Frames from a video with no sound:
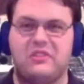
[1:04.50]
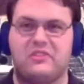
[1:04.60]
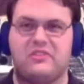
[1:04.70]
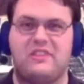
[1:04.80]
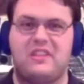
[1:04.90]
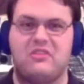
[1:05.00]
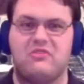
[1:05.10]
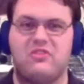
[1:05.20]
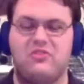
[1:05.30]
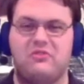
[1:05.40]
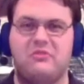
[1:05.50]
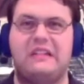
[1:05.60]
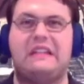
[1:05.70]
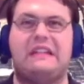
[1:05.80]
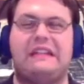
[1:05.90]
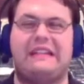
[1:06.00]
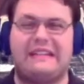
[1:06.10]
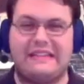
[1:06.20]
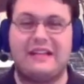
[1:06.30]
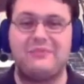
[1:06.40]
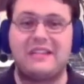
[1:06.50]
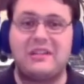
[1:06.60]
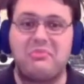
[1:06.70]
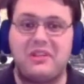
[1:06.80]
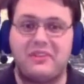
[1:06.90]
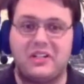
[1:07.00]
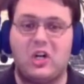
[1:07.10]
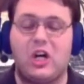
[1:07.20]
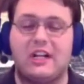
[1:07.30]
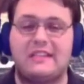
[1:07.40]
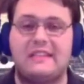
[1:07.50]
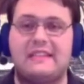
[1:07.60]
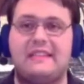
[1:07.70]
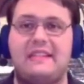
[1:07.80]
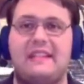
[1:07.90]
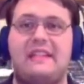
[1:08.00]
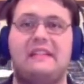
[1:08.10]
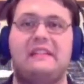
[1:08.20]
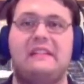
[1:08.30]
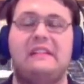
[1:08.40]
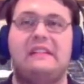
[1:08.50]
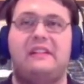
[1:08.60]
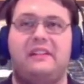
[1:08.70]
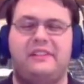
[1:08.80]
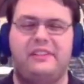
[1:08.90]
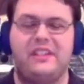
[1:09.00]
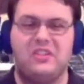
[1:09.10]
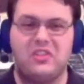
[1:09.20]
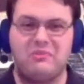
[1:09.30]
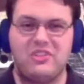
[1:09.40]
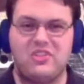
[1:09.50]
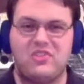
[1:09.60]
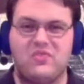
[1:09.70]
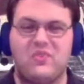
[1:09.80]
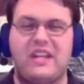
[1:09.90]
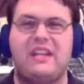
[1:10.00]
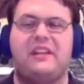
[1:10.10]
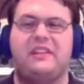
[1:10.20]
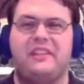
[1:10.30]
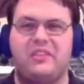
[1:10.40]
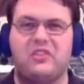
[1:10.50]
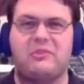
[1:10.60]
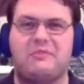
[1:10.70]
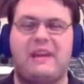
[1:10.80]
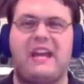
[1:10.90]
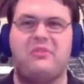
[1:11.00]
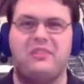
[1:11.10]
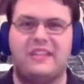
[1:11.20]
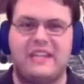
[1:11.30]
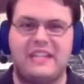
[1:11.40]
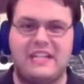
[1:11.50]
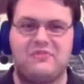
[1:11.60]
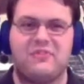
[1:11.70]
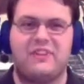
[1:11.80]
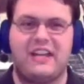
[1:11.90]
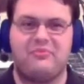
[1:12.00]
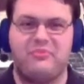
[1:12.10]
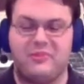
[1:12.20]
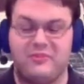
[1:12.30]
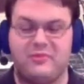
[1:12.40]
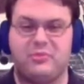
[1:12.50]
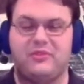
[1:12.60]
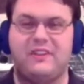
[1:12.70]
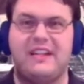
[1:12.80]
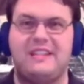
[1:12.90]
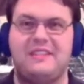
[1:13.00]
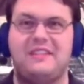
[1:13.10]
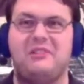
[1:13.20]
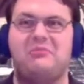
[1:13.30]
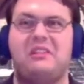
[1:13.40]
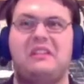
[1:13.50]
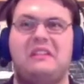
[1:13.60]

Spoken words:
or ZO2, it comes at a bit of a cost. See, the enormous strength, the enormous power that Gates Revive provides him